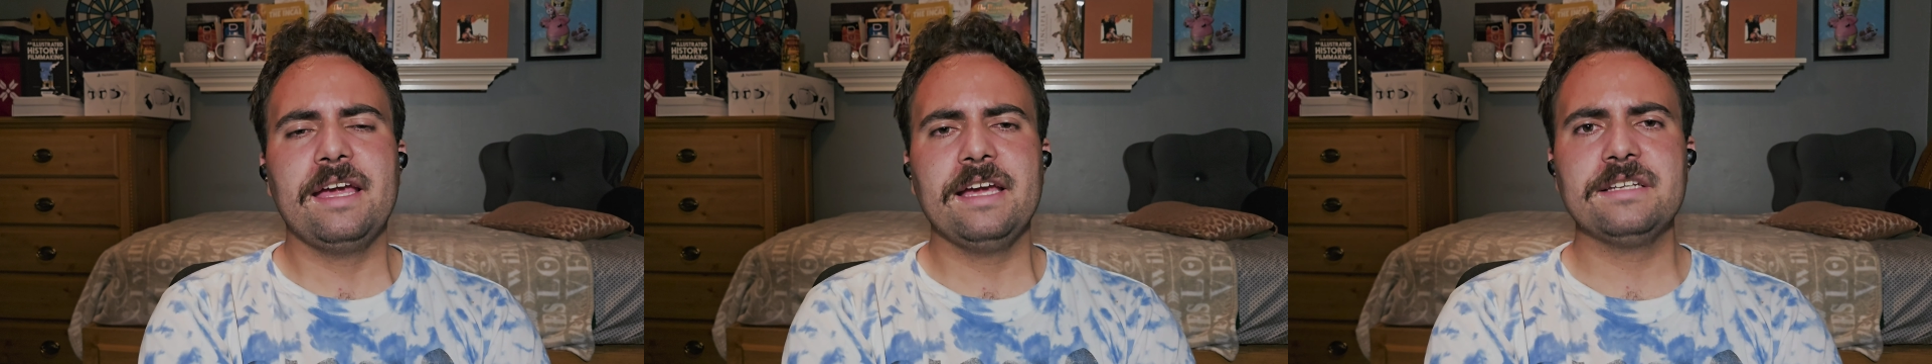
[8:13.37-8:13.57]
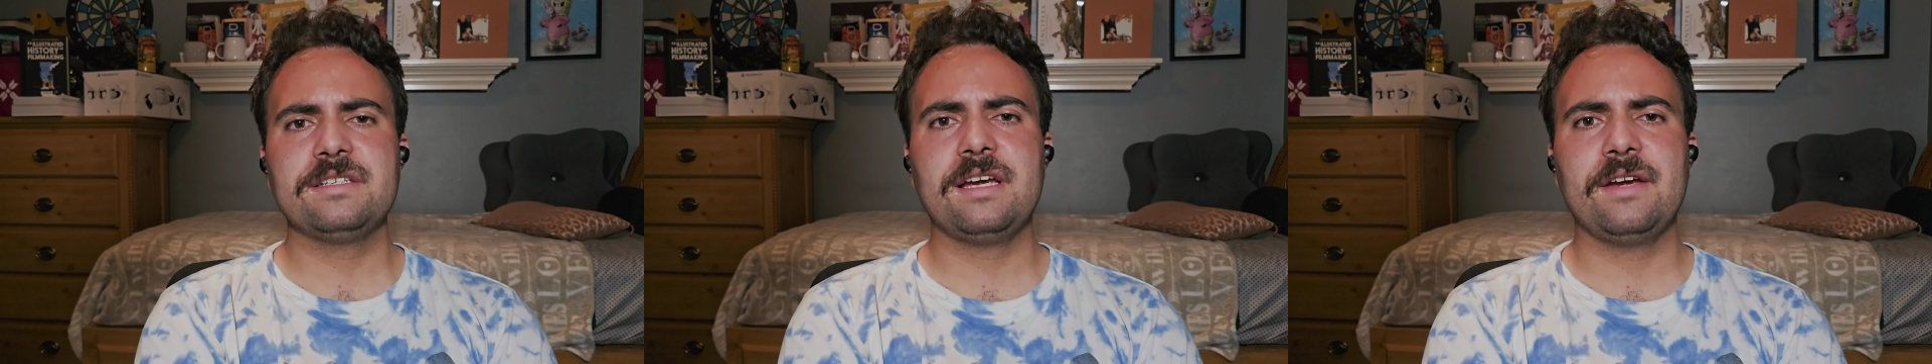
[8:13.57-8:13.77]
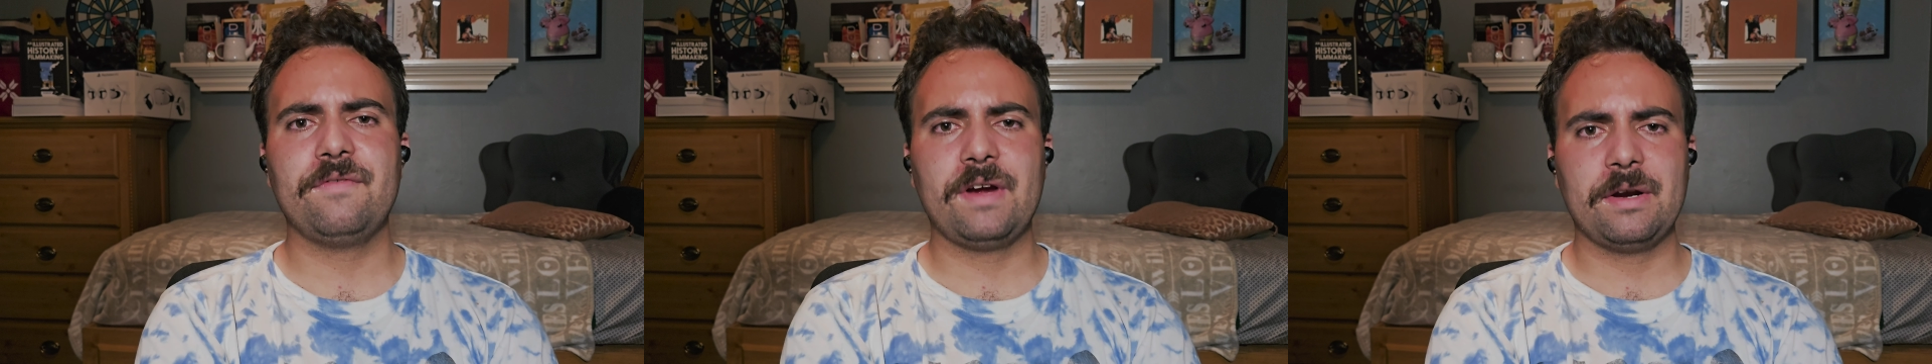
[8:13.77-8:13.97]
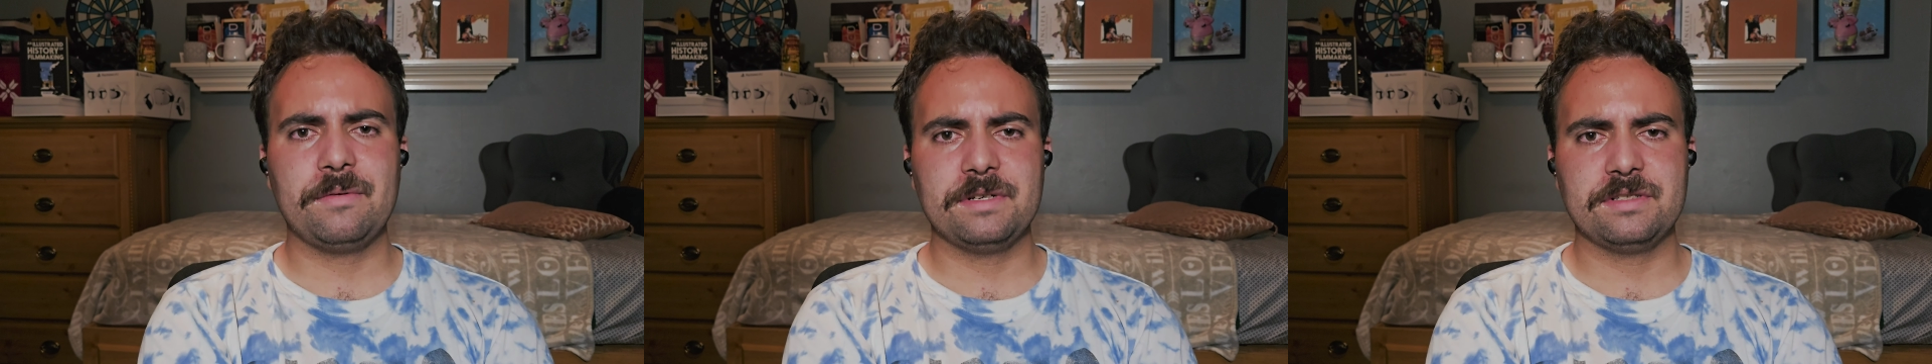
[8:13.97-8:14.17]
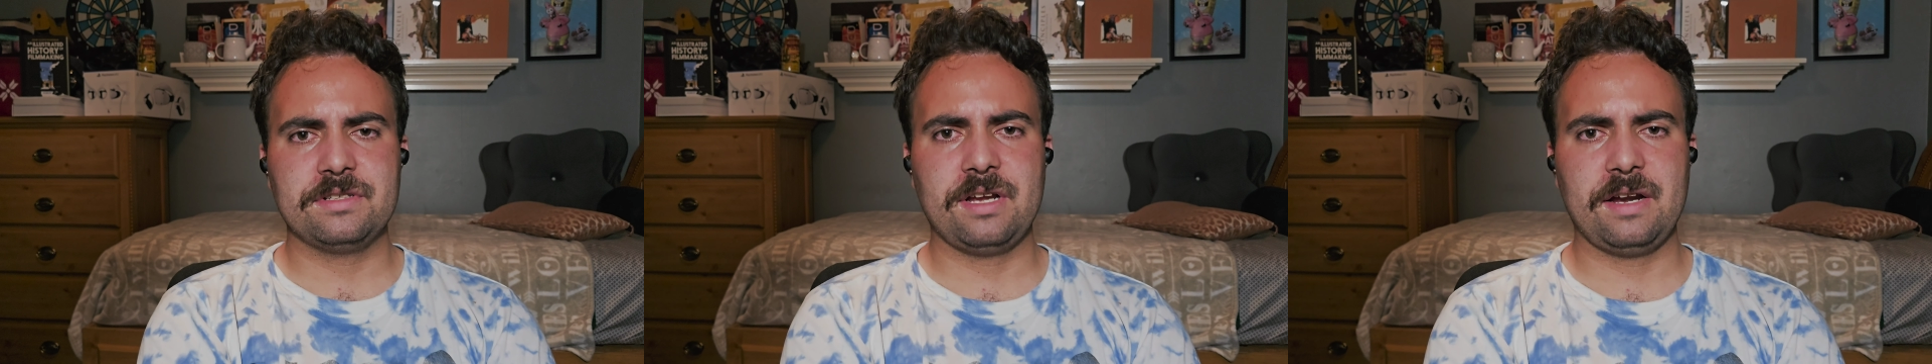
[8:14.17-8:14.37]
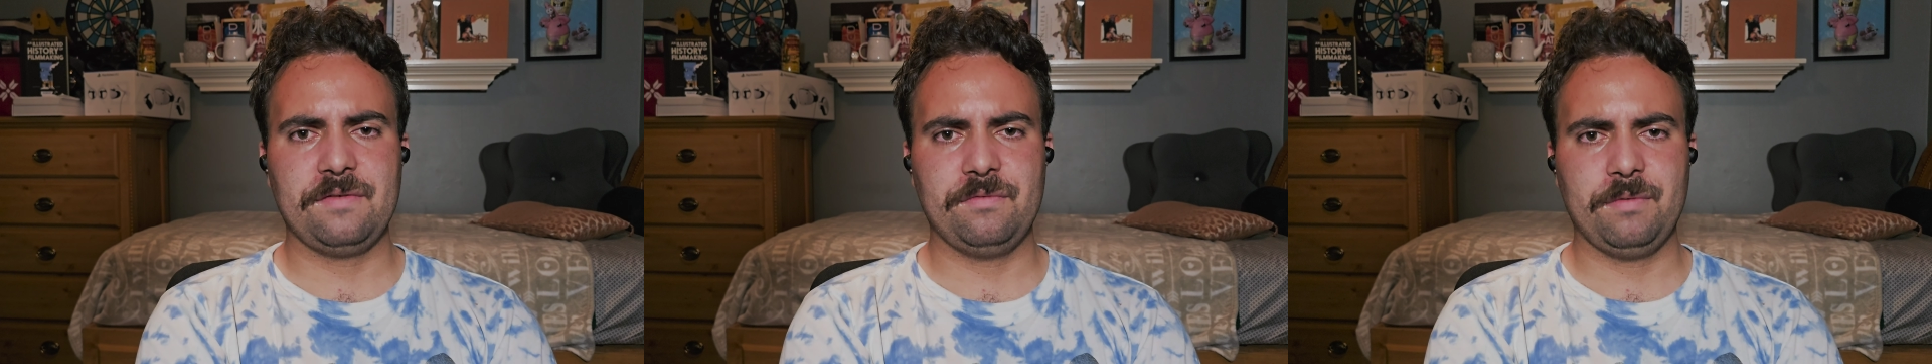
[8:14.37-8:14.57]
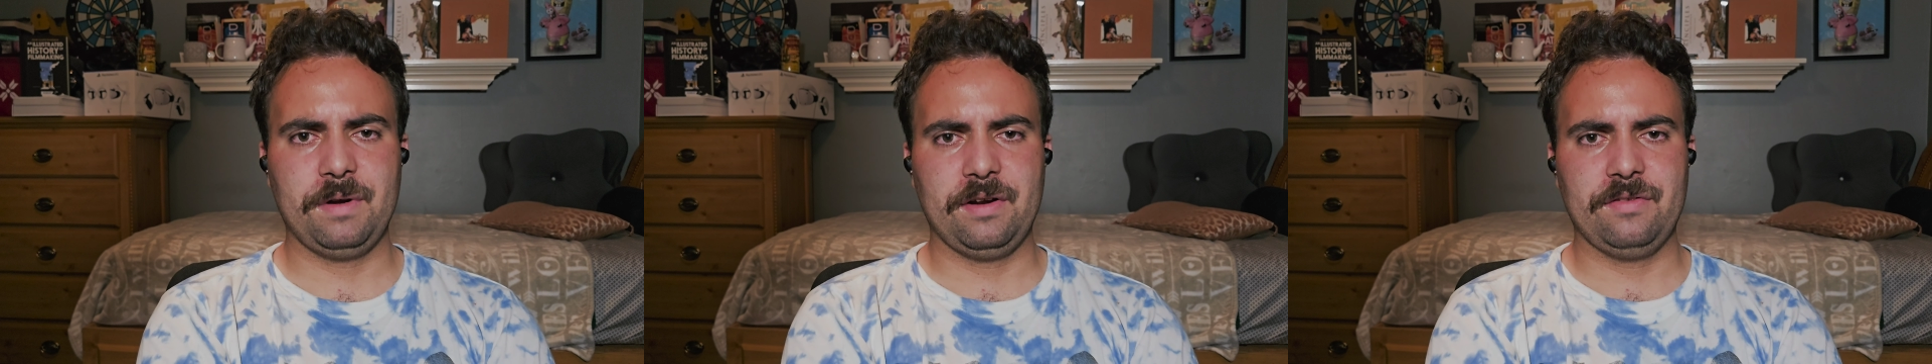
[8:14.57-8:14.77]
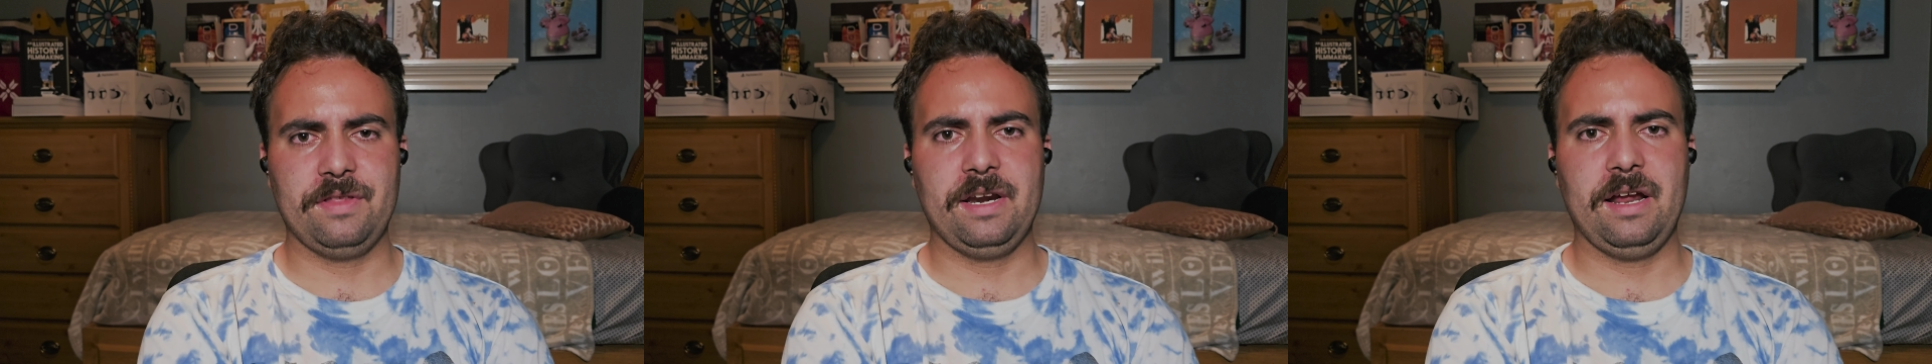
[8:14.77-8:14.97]
antivirus
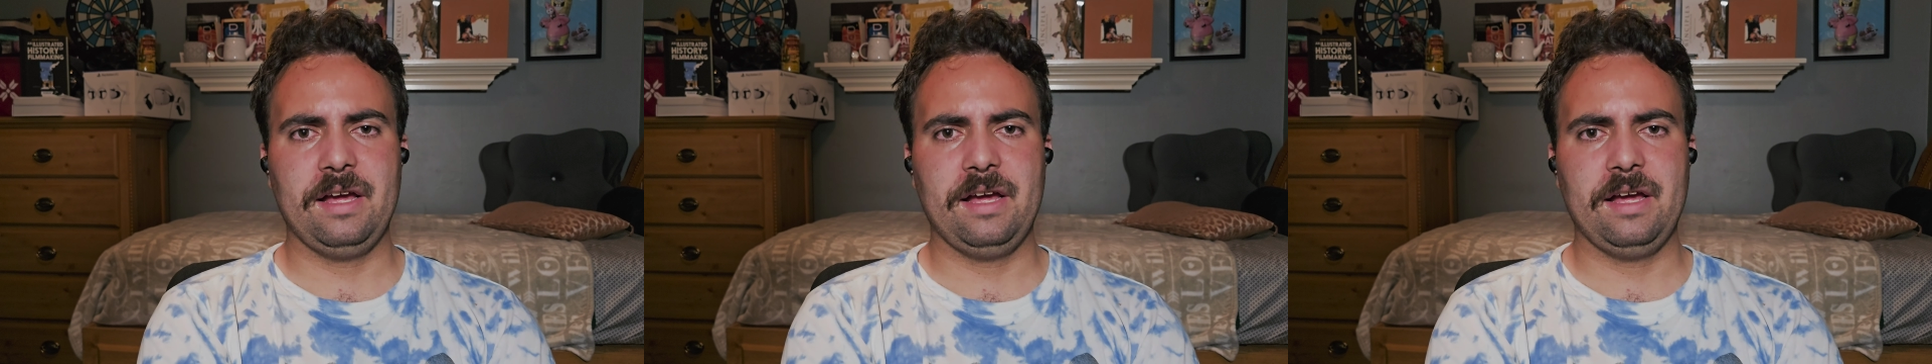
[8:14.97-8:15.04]
software that